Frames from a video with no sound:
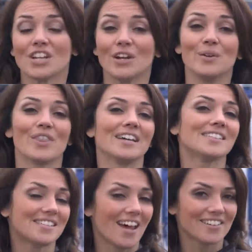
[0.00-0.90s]
So there
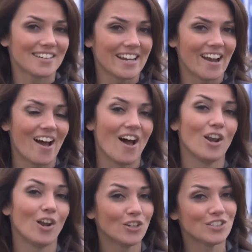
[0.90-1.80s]
certainly are
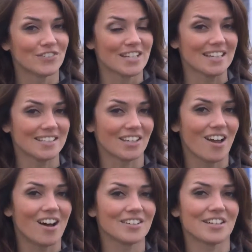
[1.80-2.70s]
a lot of tests the
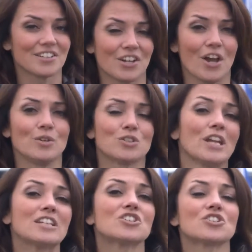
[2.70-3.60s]
cars undergo
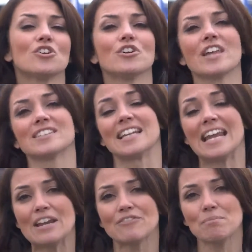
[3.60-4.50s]
to ensure there's an
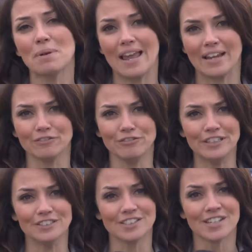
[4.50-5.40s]
even playing
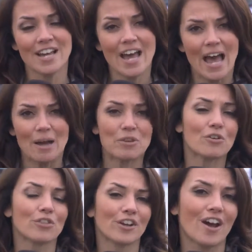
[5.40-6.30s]
field. And with
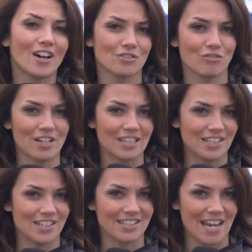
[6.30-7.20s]
the cars running
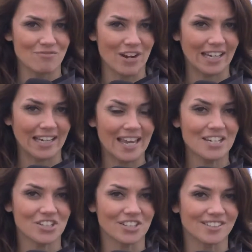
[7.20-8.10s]
to the same
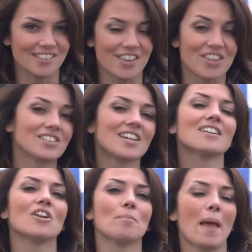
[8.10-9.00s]
regulations, the
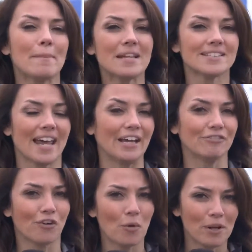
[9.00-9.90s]
Dunlop
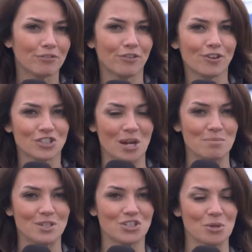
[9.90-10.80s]
MSA Formula Ford
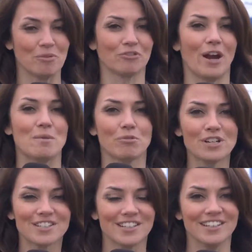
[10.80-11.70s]
Championship of Great
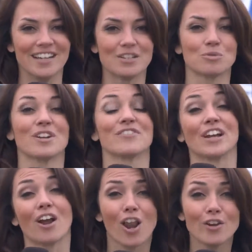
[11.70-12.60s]
Britain is one of
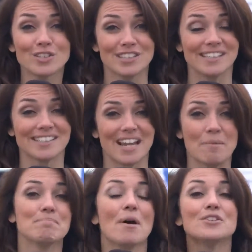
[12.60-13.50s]
the closest
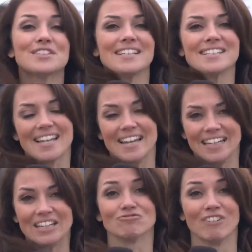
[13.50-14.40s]
and most
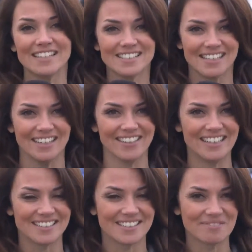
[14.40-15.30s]
entertaining race
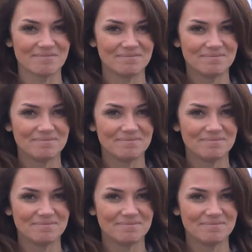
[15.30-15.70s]
series.